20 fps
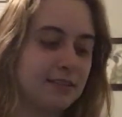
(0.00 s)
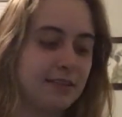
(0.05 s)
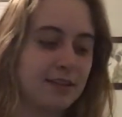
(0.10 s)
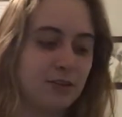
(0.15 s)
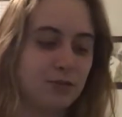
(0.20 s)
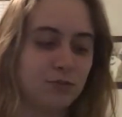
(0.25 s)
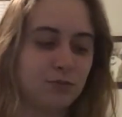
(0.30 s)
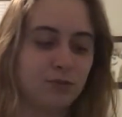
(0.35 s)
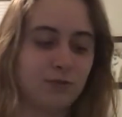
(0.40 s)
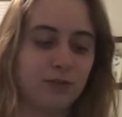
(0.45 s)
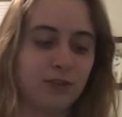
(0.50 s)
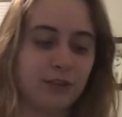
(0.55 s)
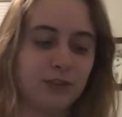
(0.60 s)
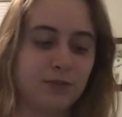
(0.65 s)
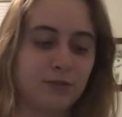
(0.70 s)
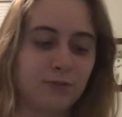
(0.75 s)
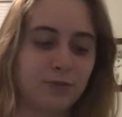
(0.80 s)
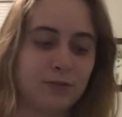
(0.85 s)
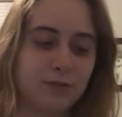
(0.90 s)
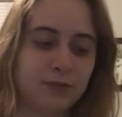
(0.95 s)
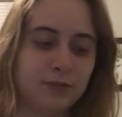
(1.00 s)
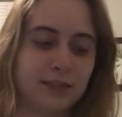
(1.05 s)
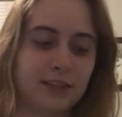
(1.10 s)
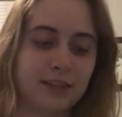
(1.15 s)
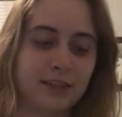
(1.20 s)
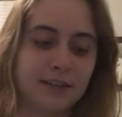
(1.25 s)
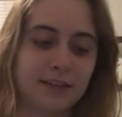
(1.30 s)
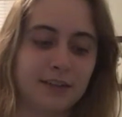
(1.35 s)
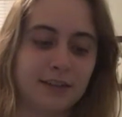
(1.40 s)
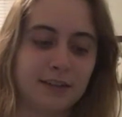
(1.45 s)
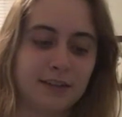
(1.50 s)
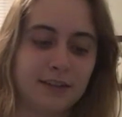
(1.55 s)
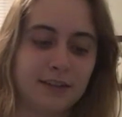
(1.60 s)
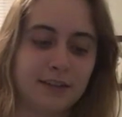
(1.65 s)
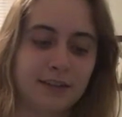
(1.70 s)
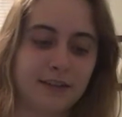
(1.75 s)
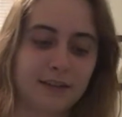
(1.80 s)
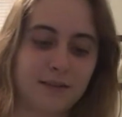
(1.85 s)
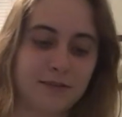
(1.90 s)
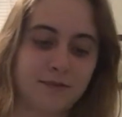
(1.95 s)
the old unfolding
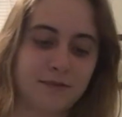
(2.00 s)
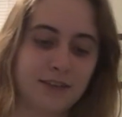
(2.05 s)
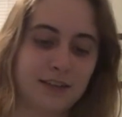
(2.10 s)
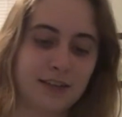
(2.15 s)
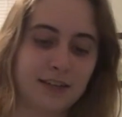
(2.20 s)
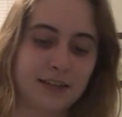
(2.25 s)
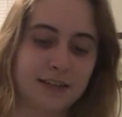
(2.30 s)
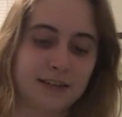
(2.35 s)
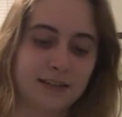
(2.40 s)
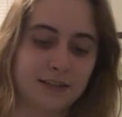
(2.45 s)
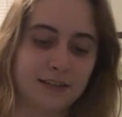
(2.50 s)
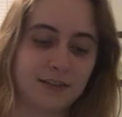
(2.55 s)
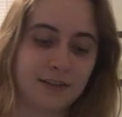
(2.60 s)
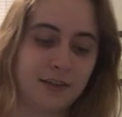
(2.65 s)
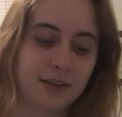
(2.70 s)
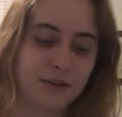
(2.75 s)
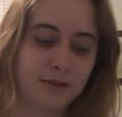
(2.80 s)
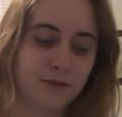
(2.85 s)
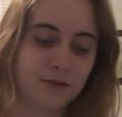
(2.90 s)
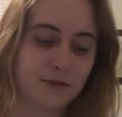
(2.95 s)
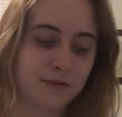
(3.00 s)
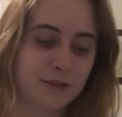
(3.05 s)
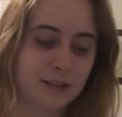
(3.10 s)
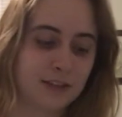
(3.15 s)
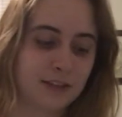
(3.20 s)
of the end goes.